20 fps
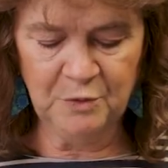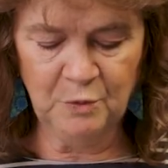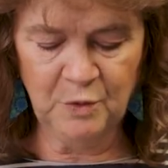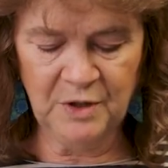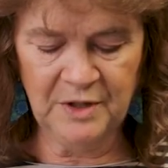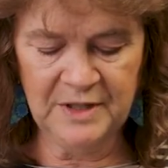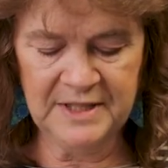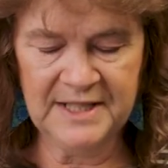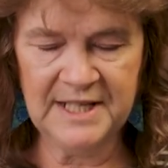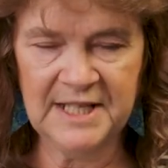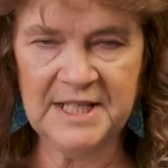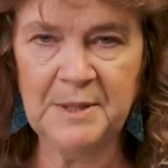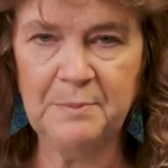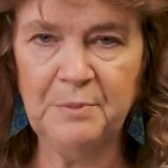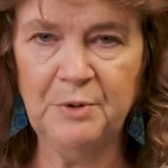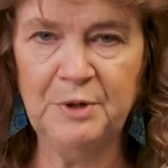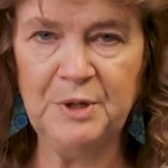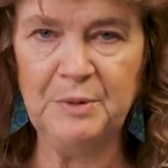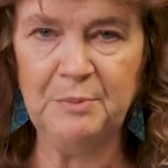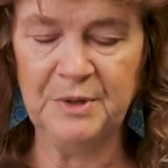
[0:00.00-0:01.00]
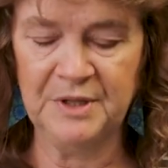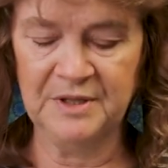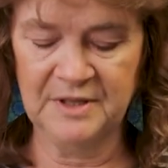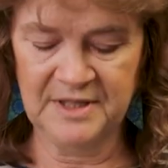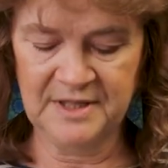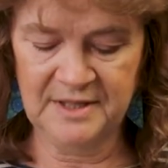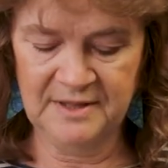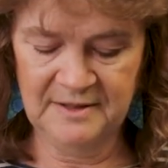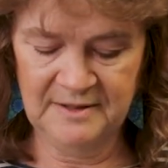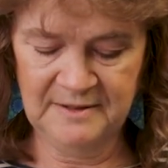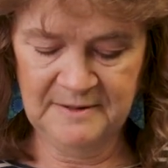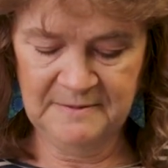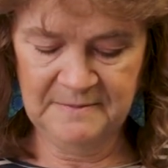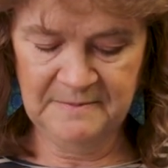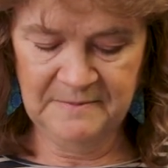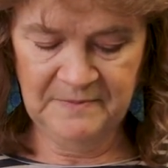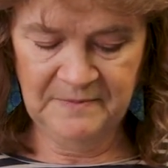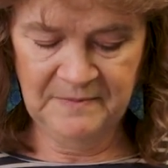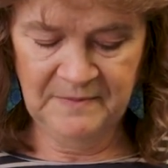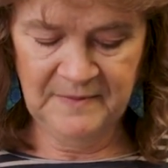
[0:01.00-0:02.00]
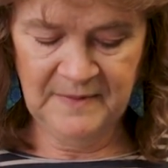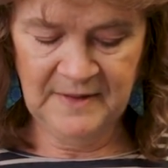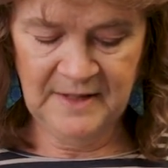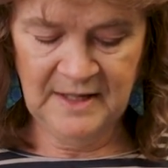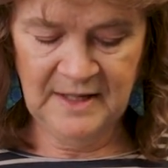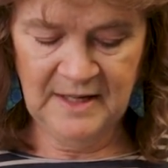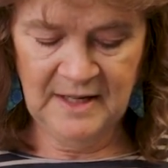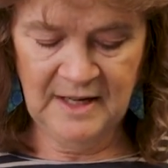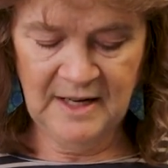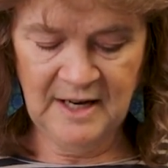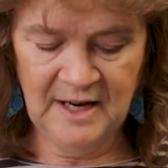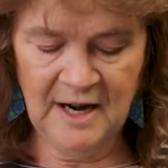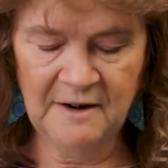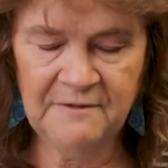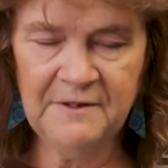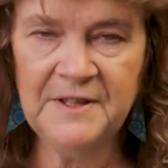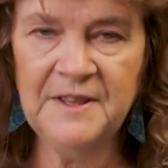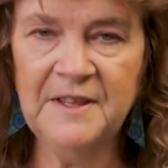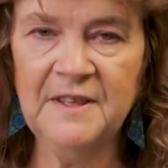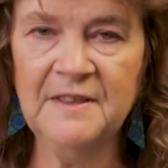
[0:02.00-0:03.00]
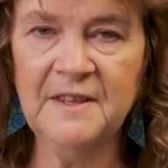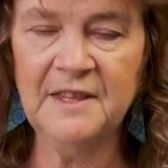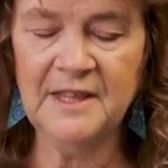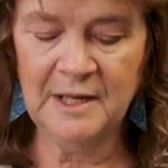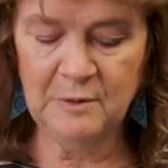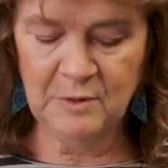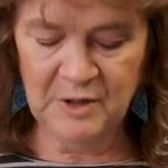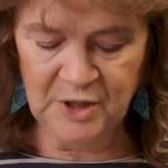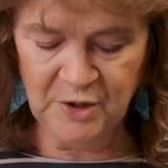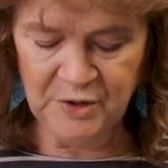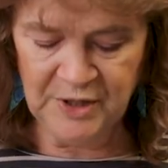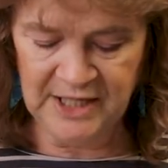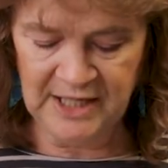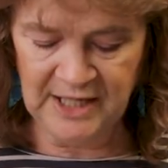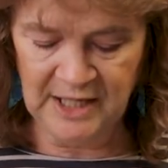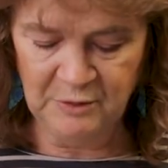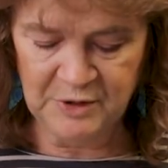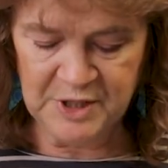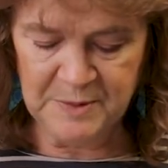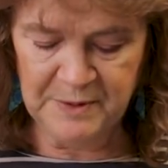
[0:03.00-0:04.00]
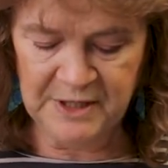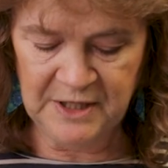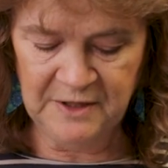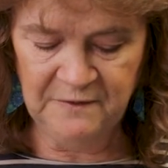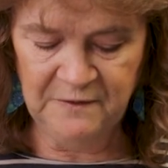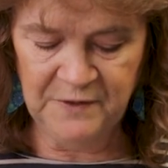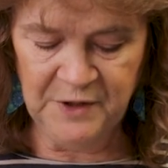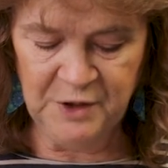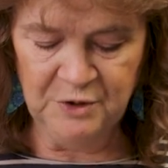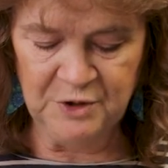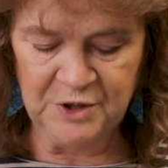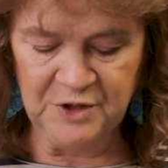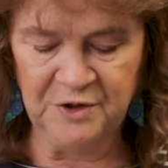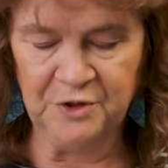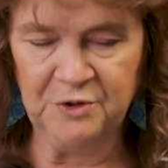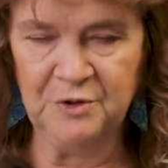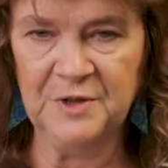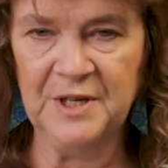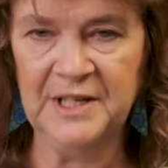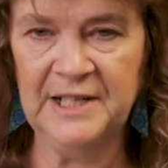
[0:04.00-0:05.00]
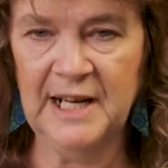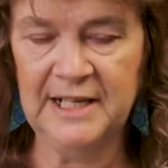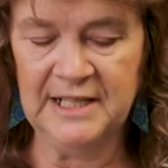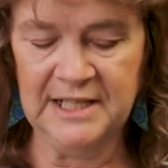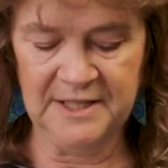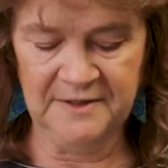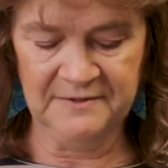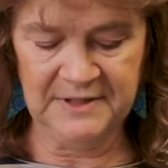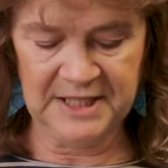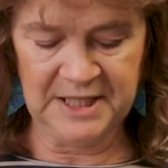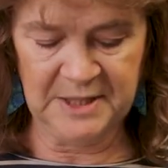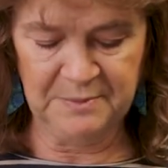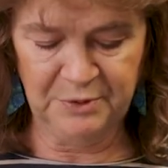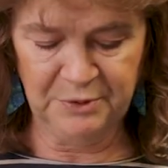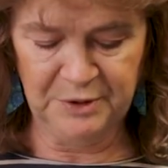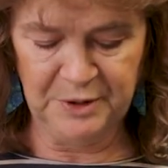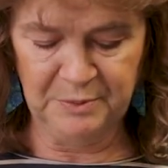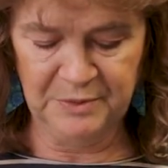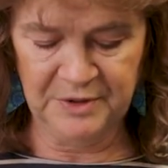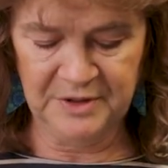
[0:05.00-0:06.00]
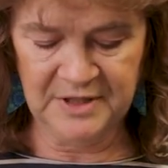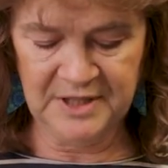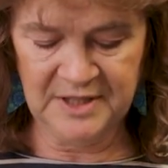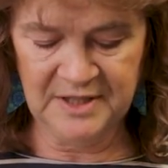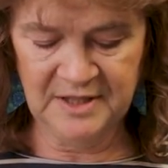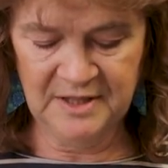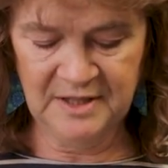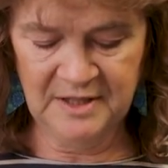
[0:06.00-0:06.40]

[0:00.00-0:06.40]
the word disappointment. Everything that they were looking at was being viewed through the lens of disappointment.